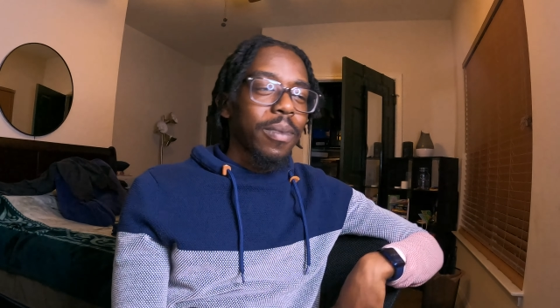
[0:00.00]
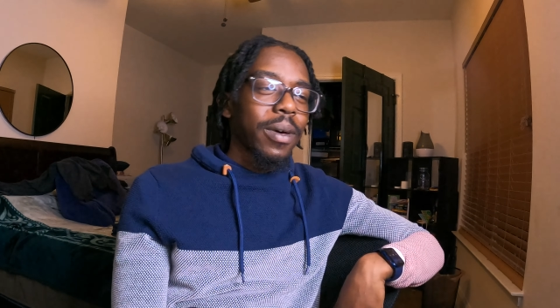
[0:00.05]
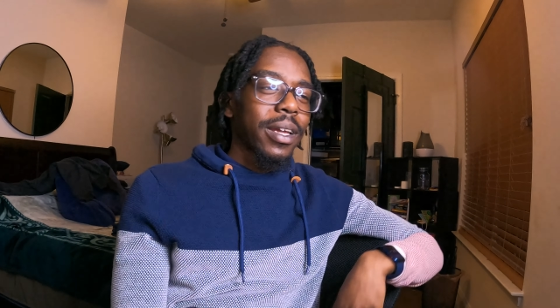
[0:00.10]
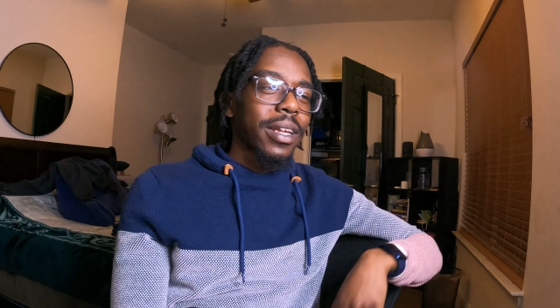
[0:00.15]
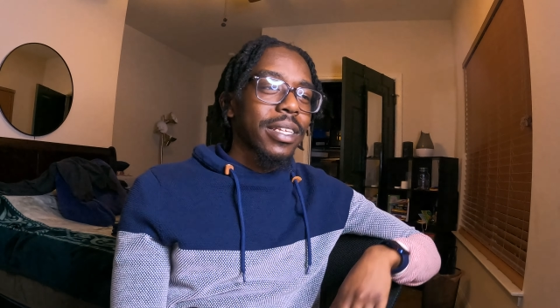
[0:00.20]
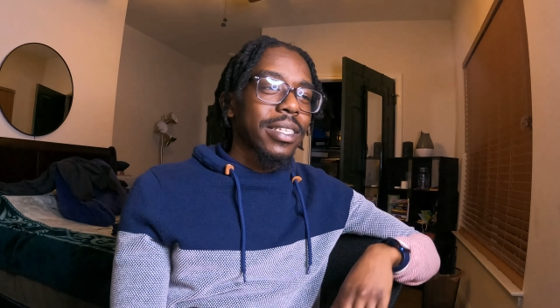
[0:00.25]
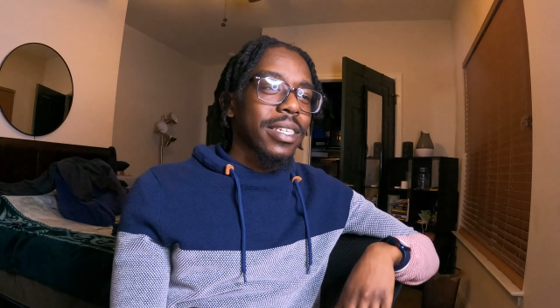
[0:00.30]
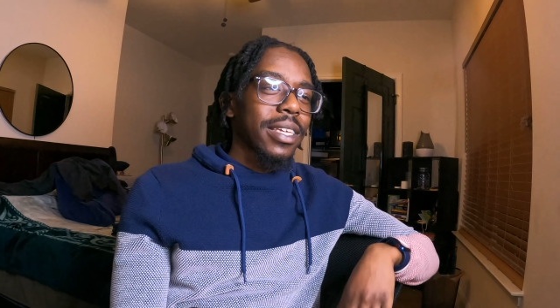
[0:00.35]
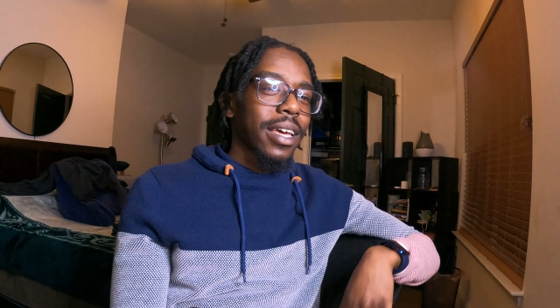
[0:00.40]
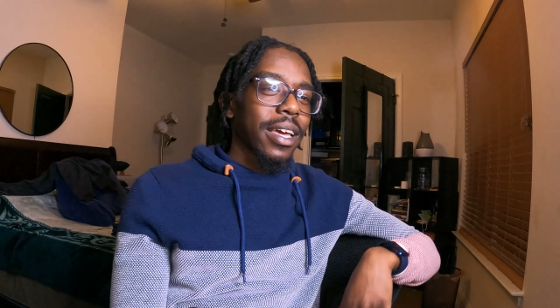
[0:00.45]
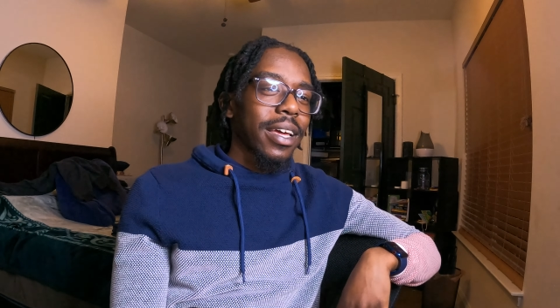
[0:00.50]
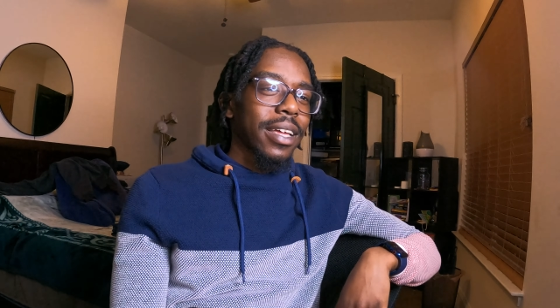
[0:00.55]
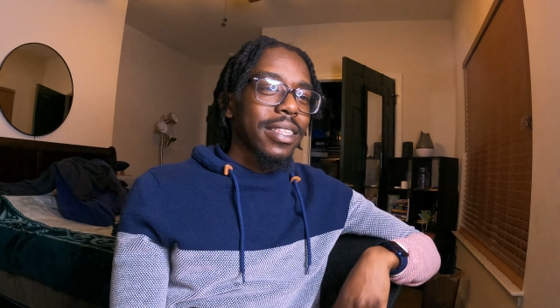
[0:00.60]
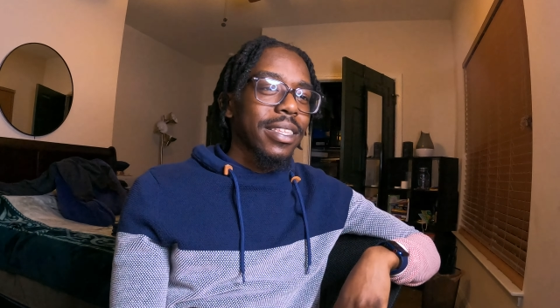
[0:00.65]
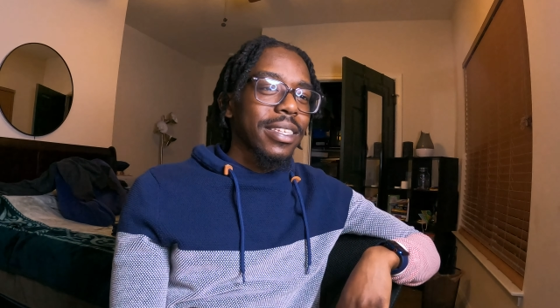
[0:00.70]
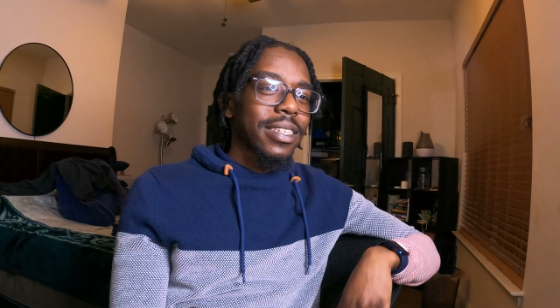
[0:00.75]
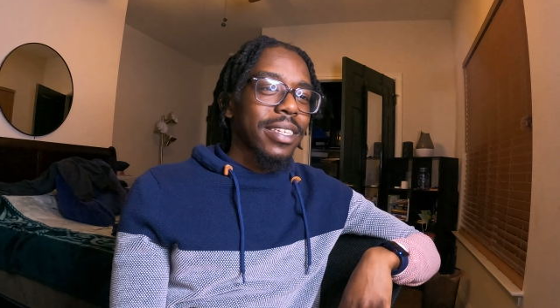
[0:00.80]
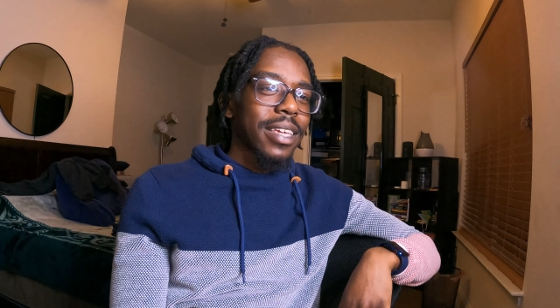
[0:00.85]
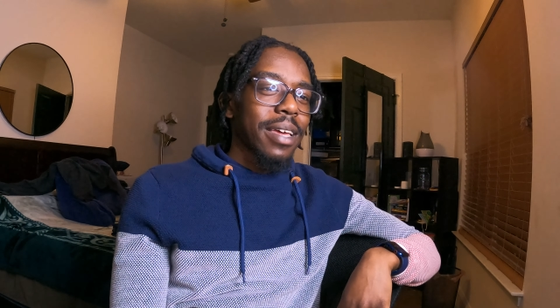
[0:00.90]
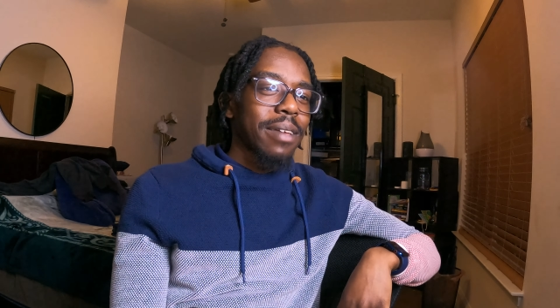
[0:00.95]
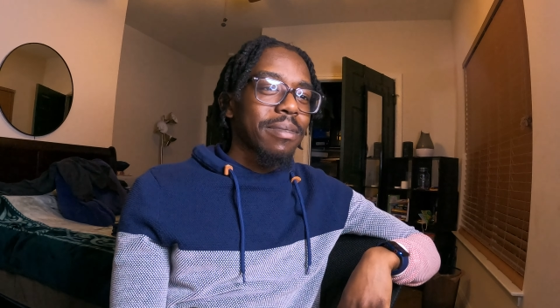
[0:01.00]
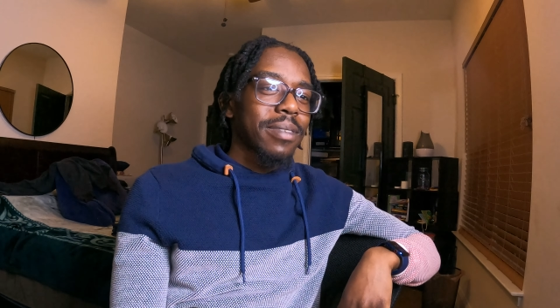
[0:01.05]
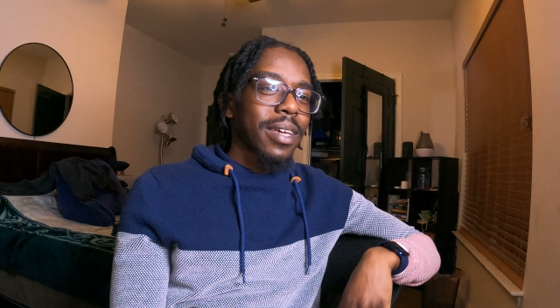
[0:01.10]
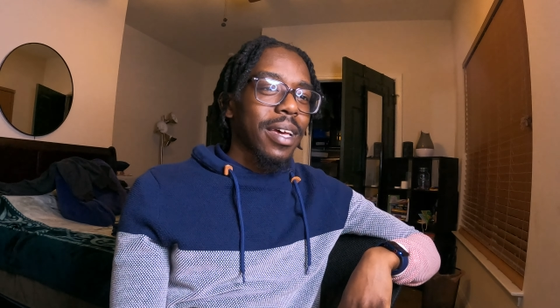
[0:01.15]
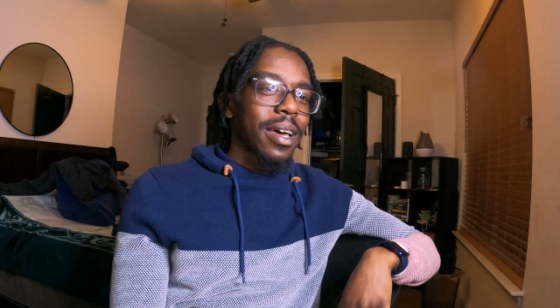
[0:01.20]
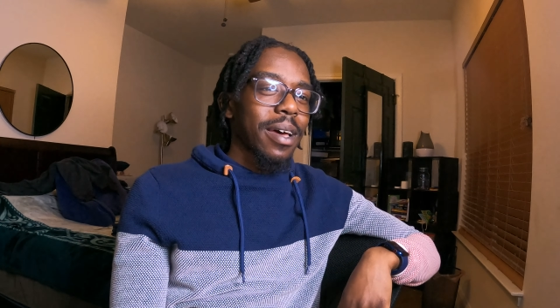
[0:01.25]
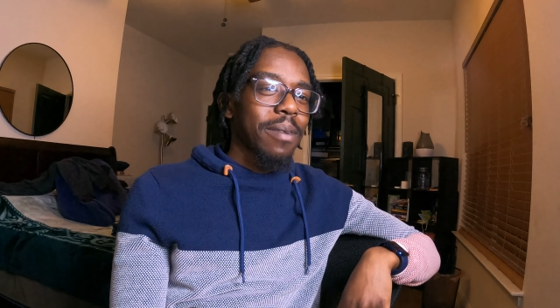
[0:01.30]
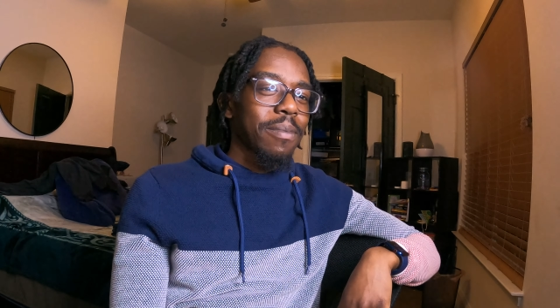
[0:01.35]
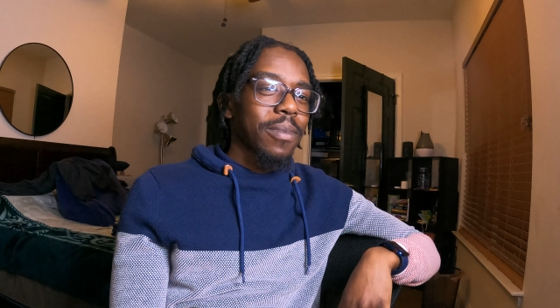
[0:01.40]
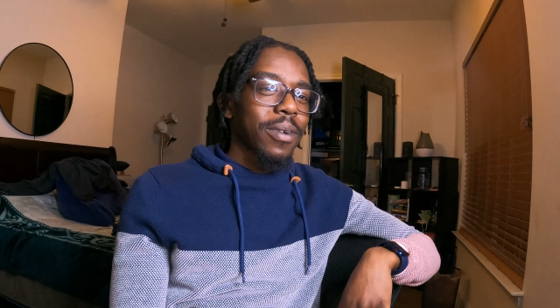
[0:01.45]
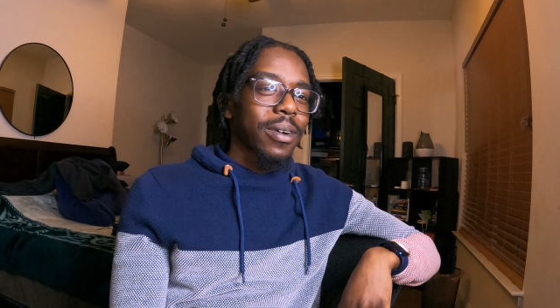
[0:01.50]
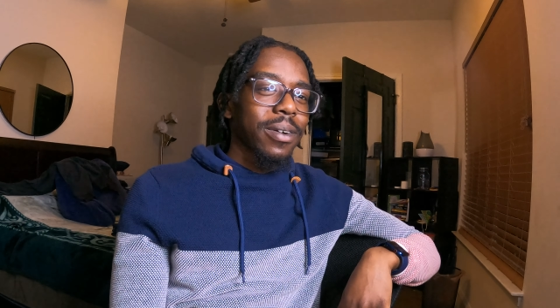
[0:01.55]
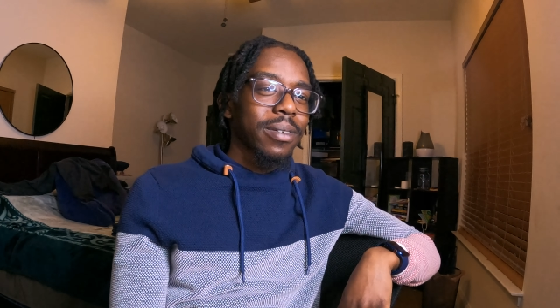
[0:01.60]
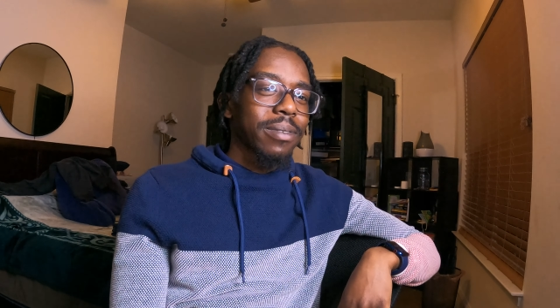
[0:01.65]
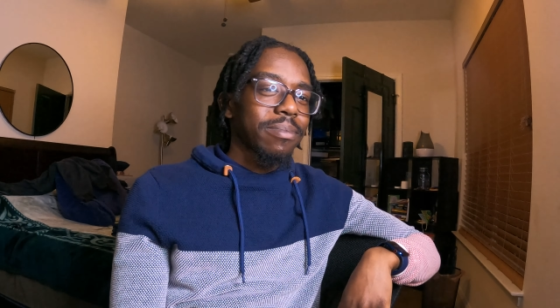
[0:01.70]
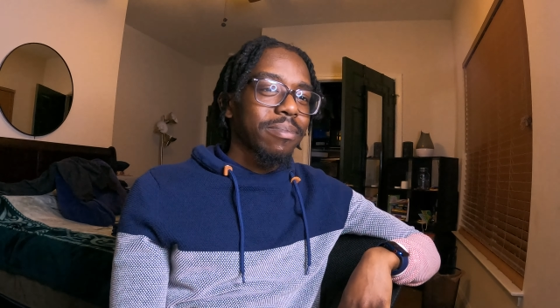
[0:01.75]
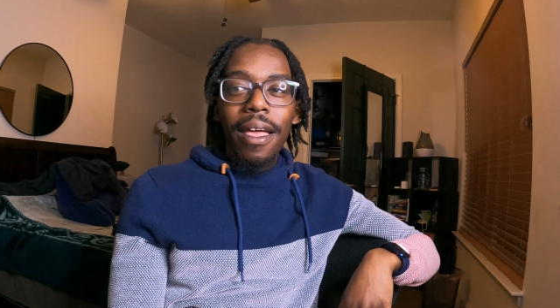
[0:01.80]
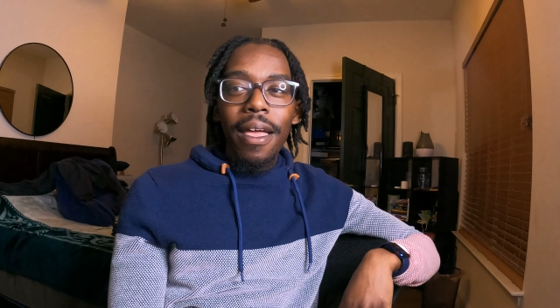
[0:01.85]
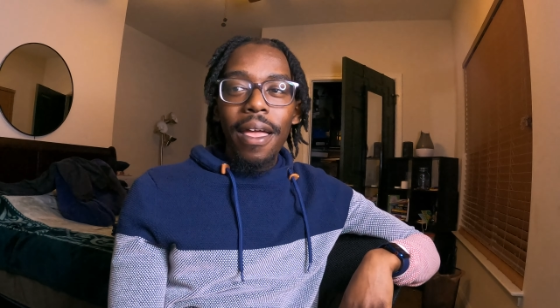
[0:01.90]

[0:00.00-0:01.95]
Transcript: but it's like at the same time, bro,